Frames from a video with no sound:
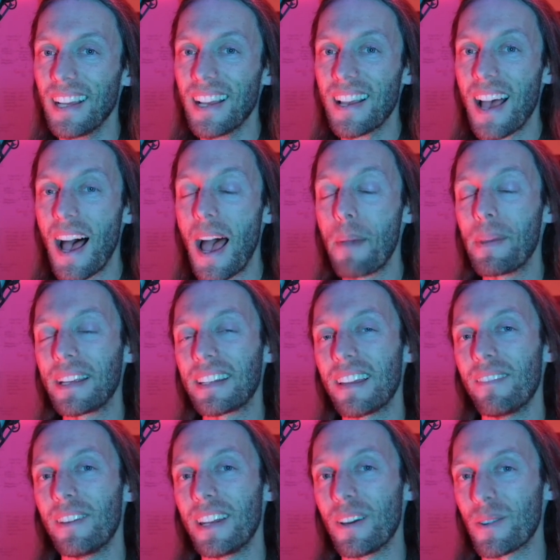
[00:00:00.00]
I make
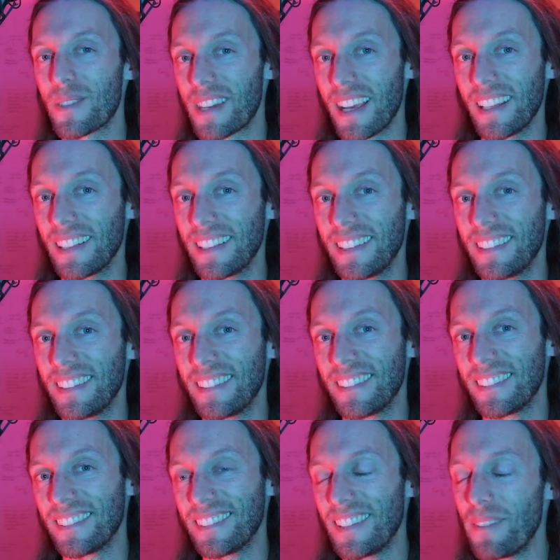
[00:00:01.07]
videos daily.
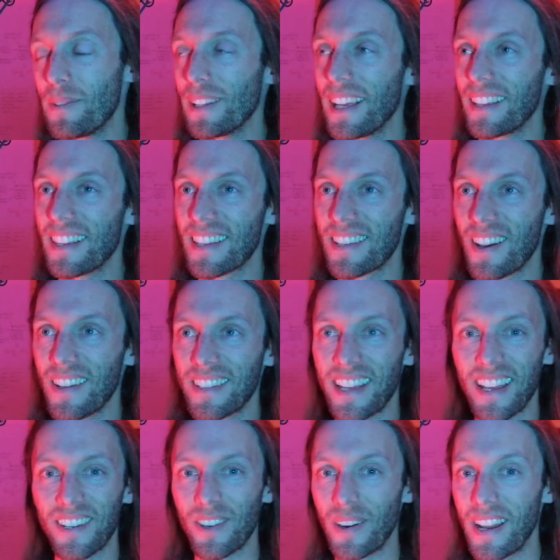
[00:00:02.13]
If you like this
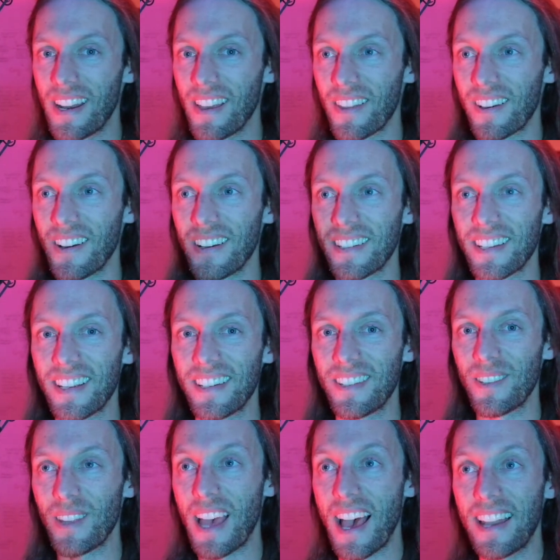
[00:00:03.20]
content or any other content, do
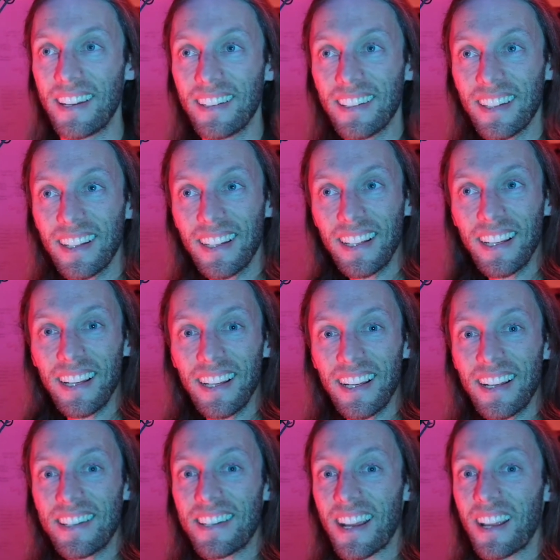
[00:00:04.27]
that.
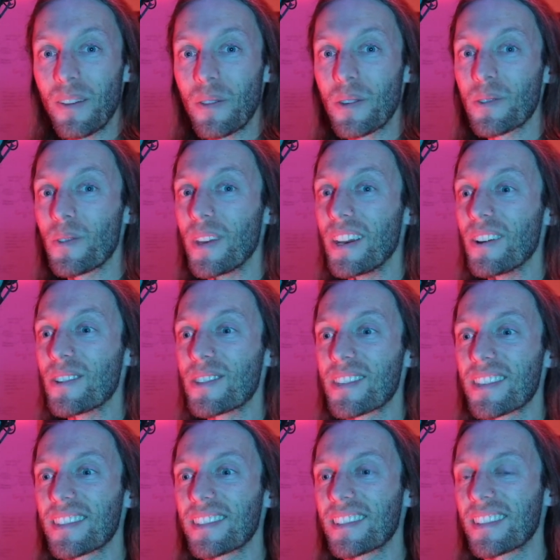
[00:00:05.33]
Check out those
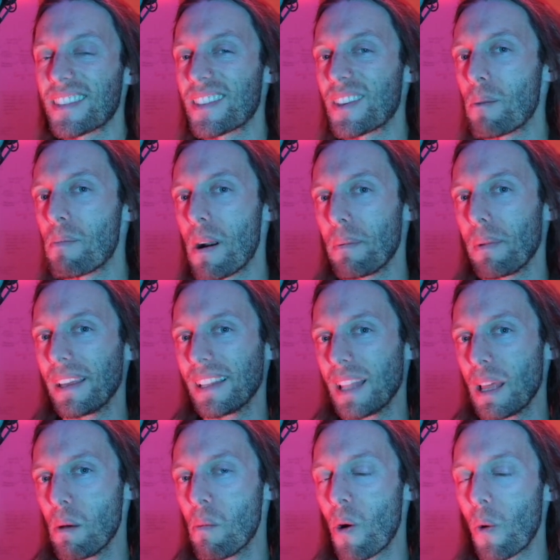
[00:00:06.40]
videos because they're probably a
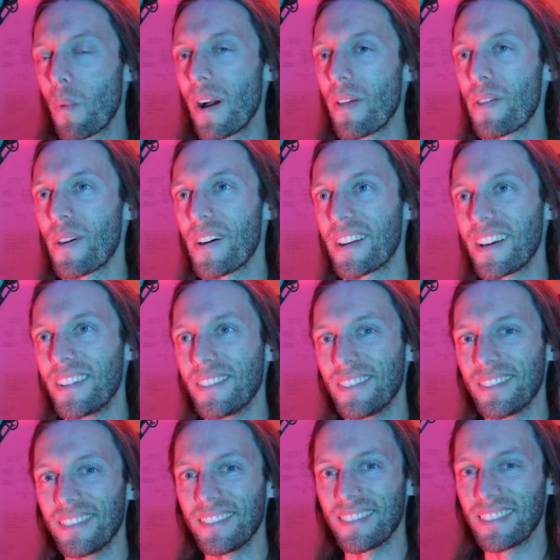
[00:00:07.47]
little more well thought out.
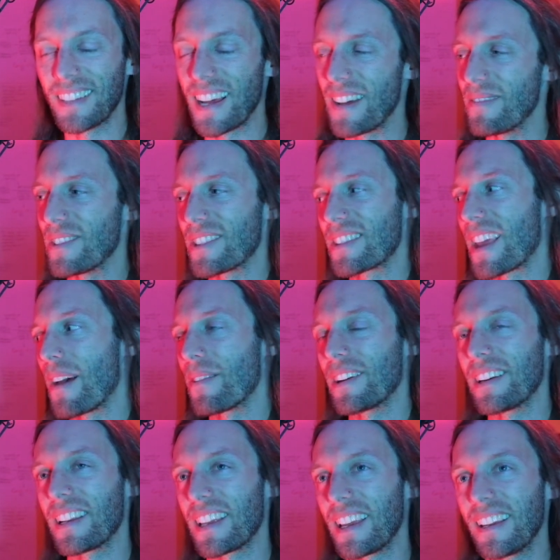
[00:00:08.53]
I'm just having a
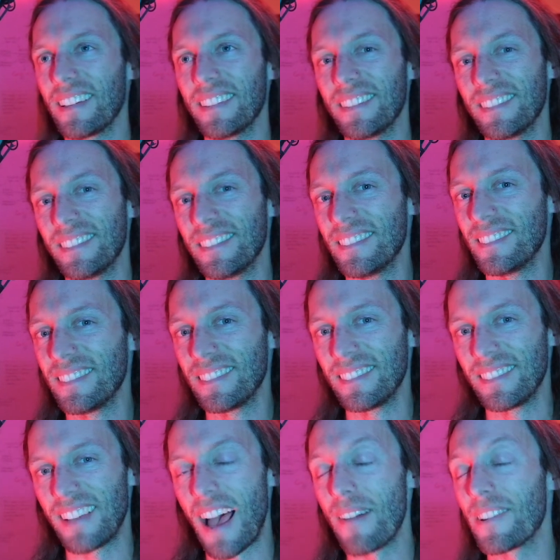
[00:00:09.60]
day.
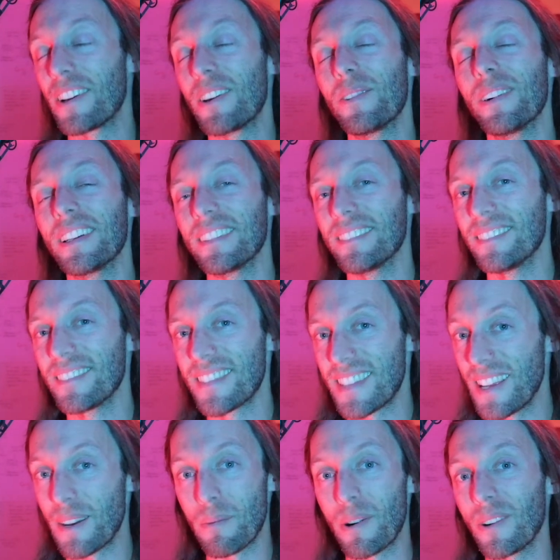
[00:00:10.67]
Have a good one. See you
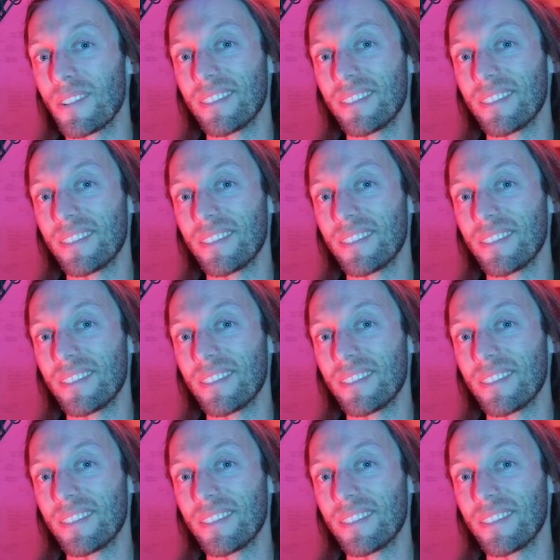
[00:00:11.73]
tomorrow.